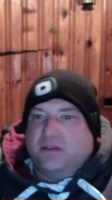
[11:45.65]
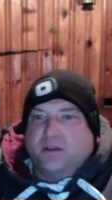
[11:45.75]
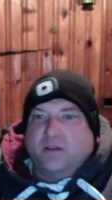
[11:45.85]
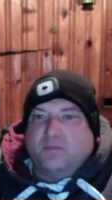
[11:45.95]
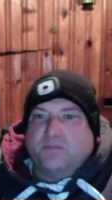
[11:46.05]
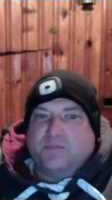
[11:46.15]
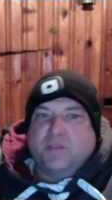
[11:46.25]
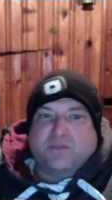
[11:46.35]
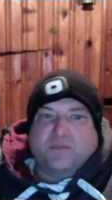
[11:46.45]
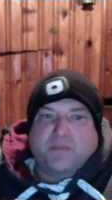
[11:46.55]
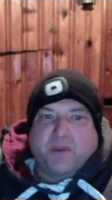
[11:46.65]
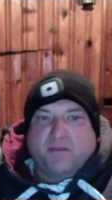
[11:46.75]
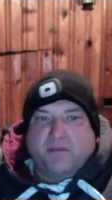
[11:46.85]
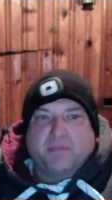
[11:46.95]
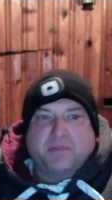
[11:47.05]
You know, just repair
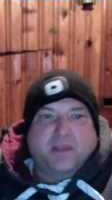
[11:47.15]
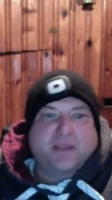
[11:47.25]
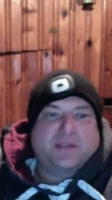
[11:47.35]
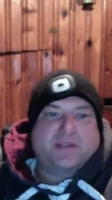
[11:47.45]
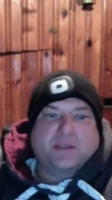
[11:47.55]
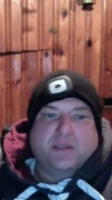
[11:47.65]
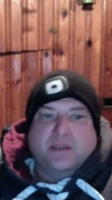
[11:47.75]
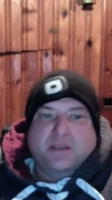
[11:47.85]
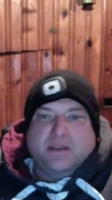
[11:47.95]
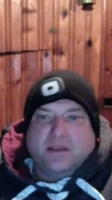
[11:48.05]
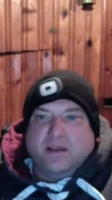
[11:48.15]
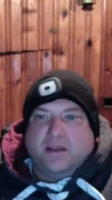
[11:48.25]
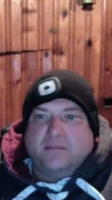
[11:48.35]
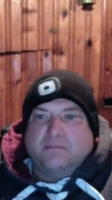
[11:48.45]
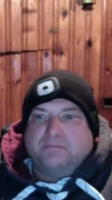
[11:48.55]
and replace,
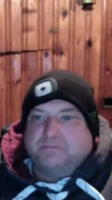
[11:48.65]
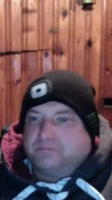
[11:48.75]
um,